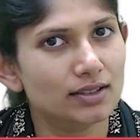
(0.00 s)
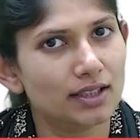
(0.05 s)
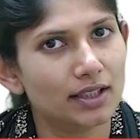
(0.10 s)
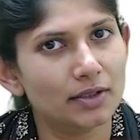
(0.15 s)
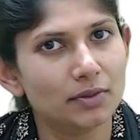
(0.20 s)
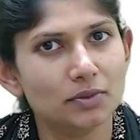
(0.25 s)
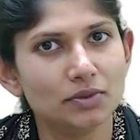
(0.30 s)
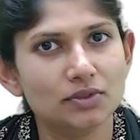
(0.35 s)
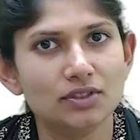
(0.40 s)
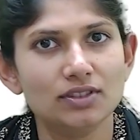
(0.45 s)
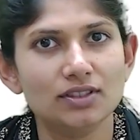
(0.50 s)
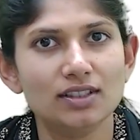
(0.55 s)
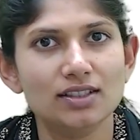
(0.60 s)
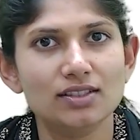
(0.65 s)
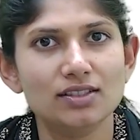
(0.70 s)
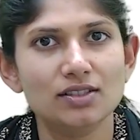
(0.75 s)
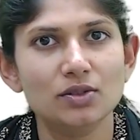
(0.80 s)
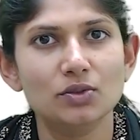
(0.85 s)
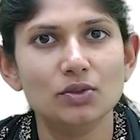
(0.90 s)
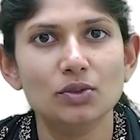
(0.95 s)
I would
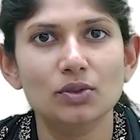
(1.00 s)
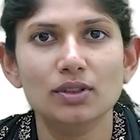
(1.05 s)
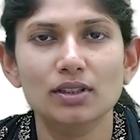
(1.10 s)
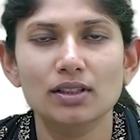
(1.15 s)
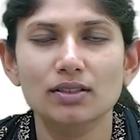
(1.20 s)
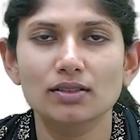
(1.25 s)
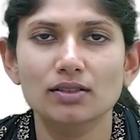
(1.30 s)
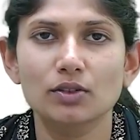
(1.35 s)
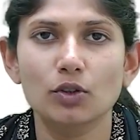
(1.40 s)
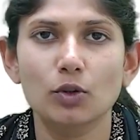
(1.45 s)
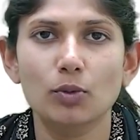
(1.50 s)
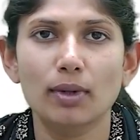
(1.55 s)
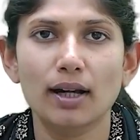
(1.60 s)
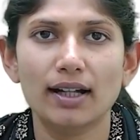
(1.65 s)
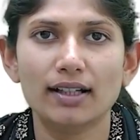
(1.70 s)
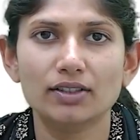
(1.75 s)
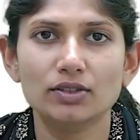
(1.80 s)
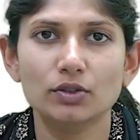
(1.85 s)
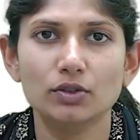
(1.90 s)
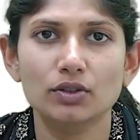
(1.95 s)
suggest you to go
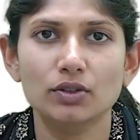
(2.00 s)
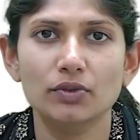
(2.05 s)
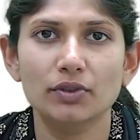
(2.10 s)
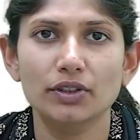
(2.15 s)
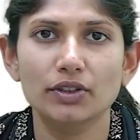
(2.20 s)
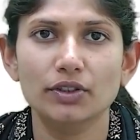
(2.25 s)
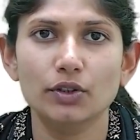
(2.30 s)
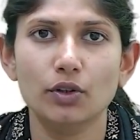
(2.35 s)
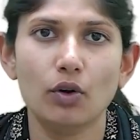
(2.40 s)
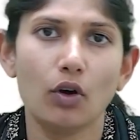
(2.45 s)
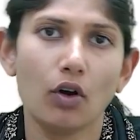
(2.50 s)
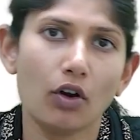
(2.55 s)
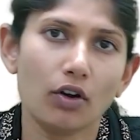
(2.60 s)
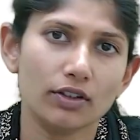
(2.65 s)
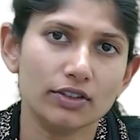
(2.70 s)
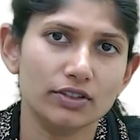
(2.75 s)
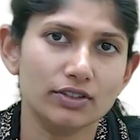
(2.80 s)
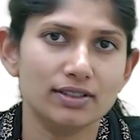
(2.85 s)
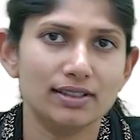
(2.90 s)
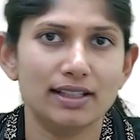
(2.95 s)
back to the video on
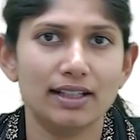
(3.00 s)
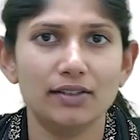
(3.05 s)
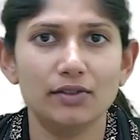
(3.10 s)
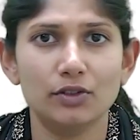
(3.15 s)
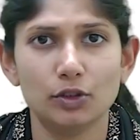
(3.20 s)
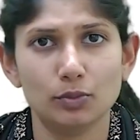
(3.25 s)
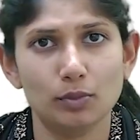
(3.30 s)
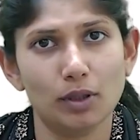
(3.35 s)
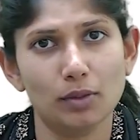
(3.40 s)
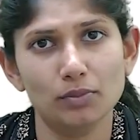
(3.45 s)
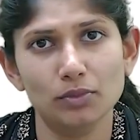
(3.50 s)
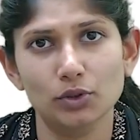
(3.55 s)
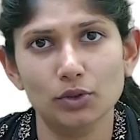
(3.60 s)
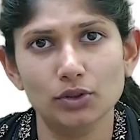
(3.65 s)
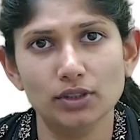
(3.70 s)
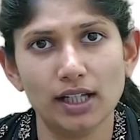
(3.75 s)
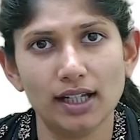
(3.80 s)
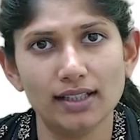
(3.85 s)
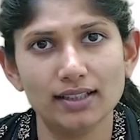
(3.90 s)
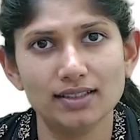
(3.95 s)
your slave or Mamluk
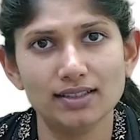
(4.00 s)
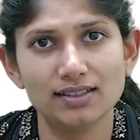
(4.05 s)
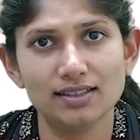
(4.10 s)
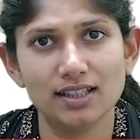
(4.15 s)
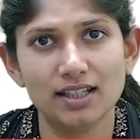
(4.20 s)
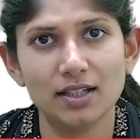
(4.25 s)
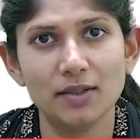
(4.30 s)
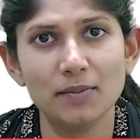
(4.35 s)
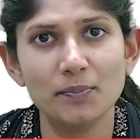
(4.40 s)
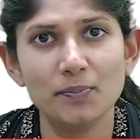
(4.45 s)
dynasty.